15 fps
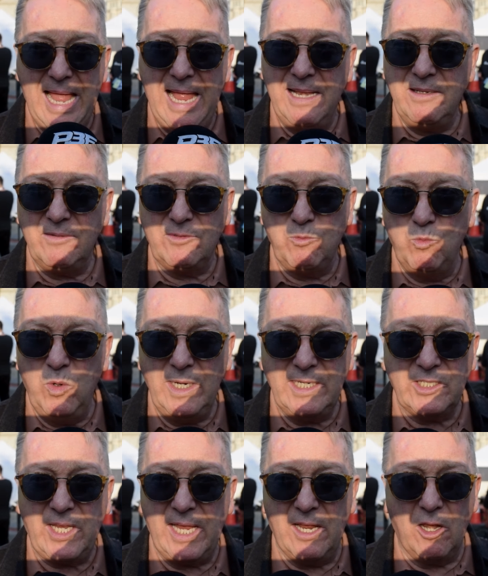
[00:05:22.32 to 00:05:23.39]
And
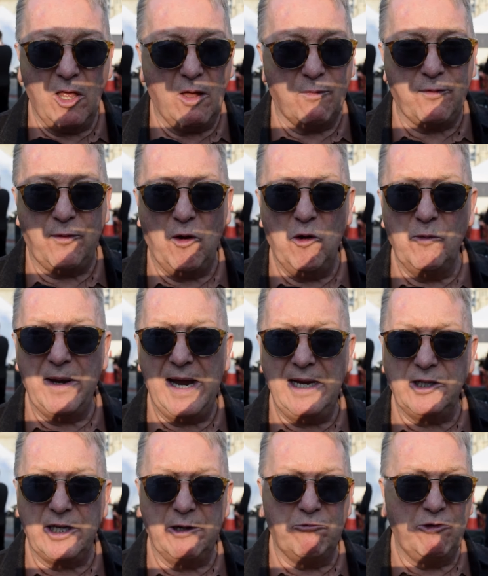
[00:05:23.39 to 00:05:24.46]
Willie's hit a lot of form
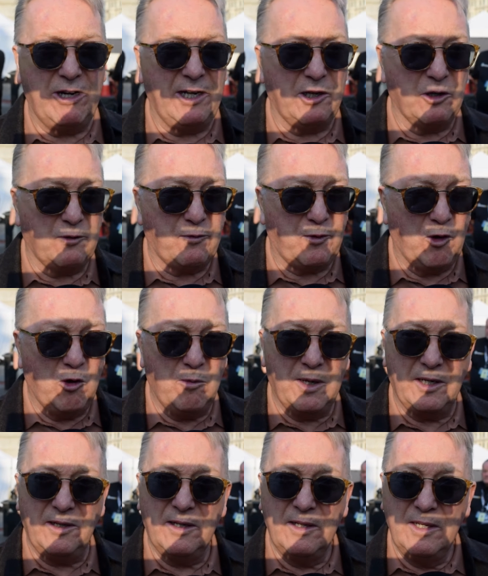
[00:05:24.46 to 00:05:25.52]
now. He's hit really good form,
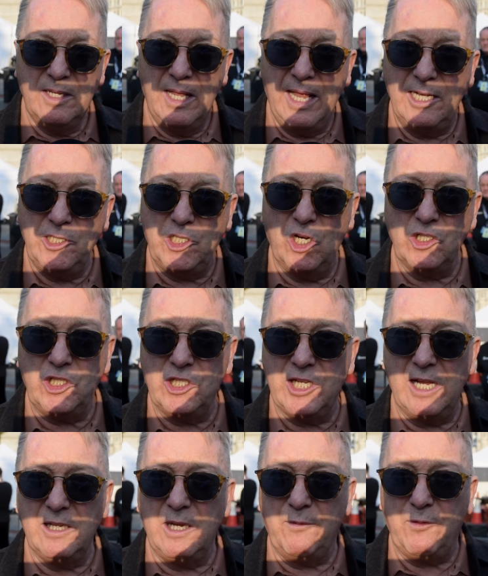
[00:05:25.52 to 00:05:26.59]
and Josh
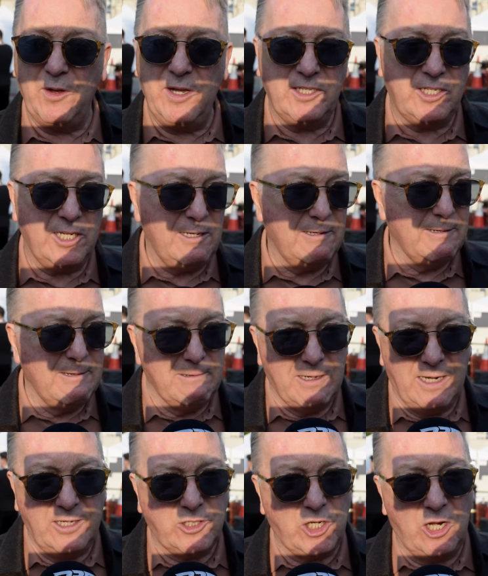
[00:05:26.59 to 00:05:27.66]
is undefeated.
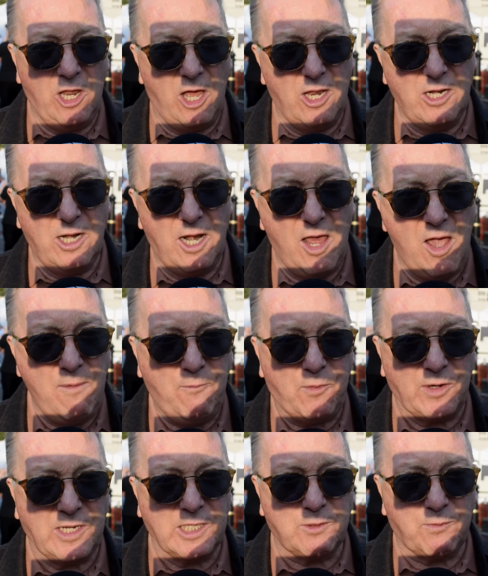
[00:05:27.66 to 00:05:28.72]
And there's a lot on the line
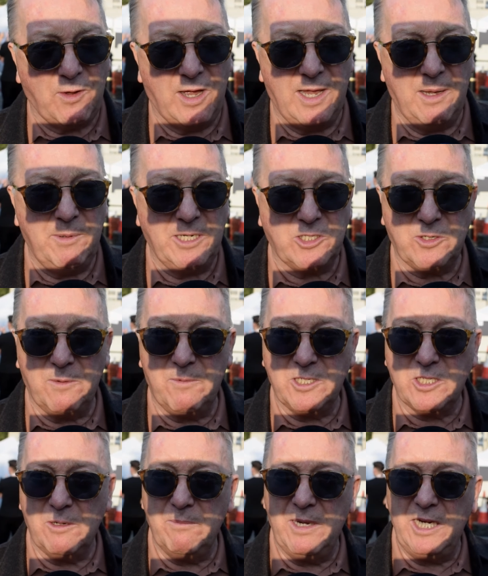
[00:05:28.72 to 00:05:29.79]
for this fight. I mean,
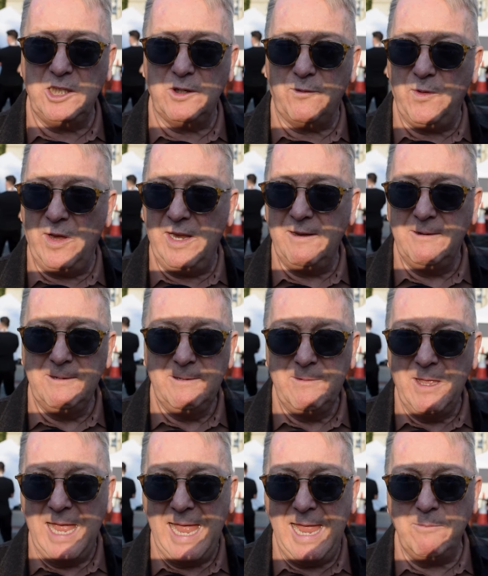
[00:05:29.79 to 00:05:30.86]
it's a major fight.
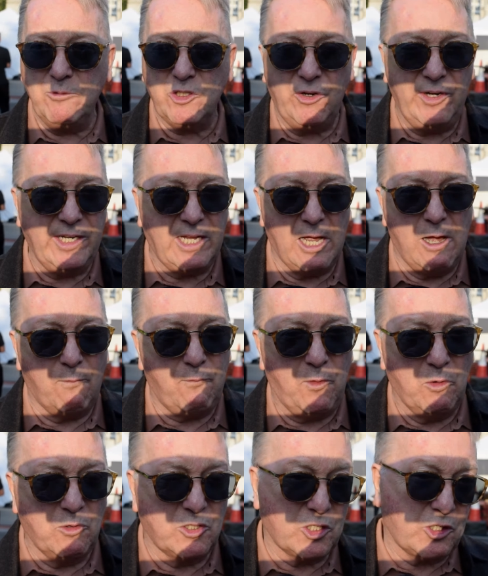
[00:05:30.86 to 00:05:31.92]
Hamza, he can't
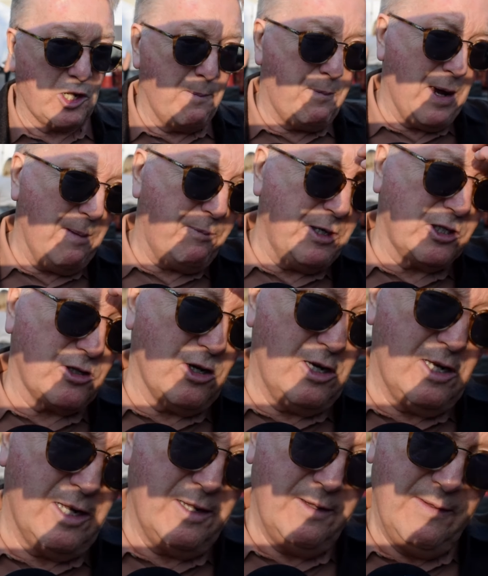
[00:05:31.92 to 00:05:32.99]
afford to slip up. He's
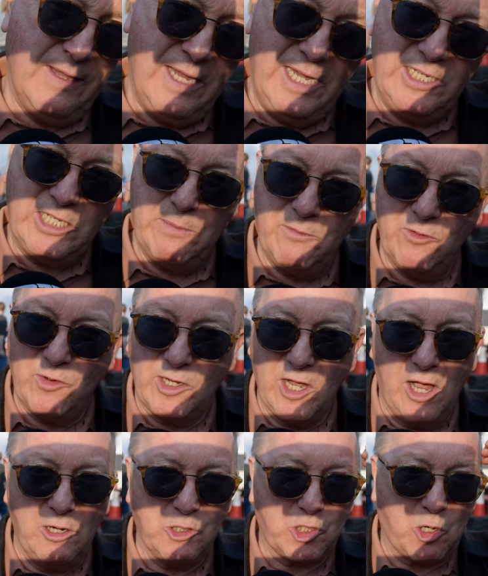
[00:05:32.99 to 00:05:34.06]
in with a
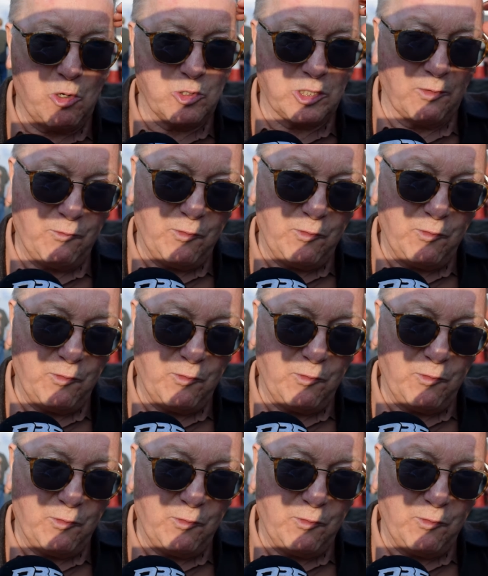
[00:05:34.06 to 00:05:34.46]
guy who's caused a